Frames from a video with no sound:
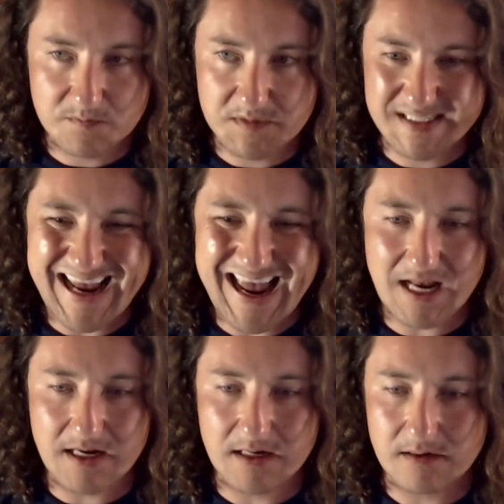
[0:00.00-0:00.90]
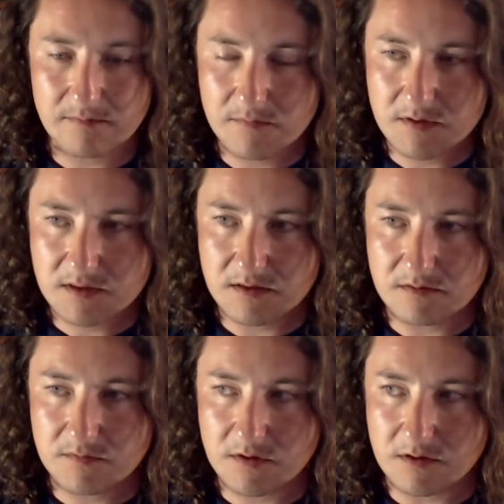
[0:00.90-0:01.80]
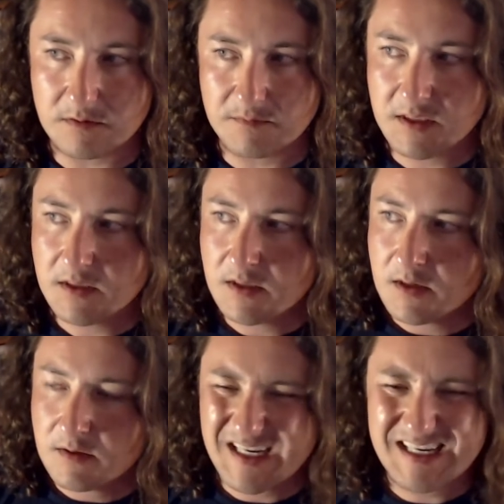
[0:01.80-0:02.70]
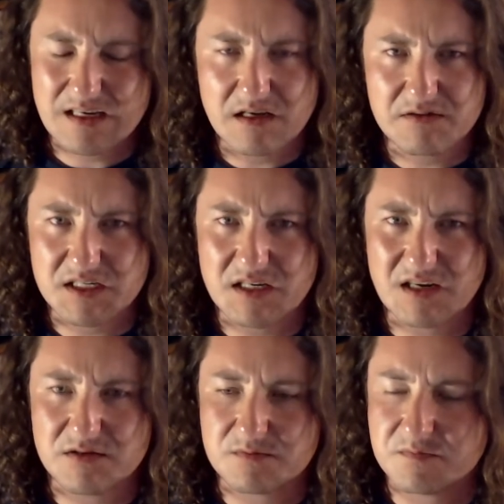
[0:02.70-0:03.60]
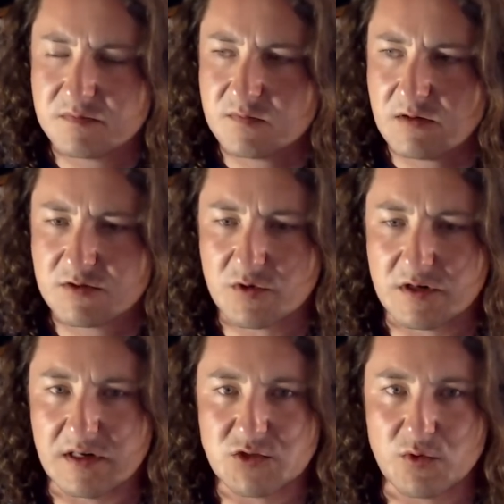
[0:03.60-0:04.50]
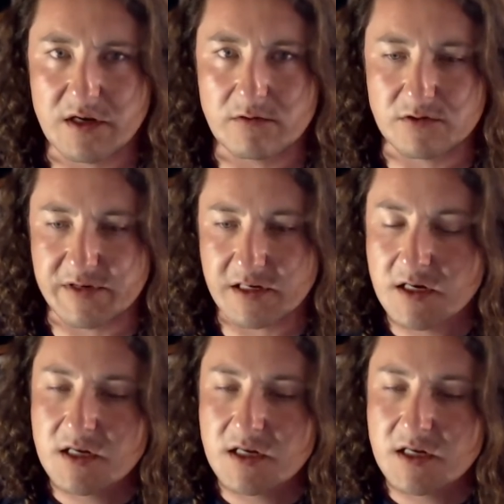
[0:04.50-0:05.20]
10 to, or I was working like 20 hours a week.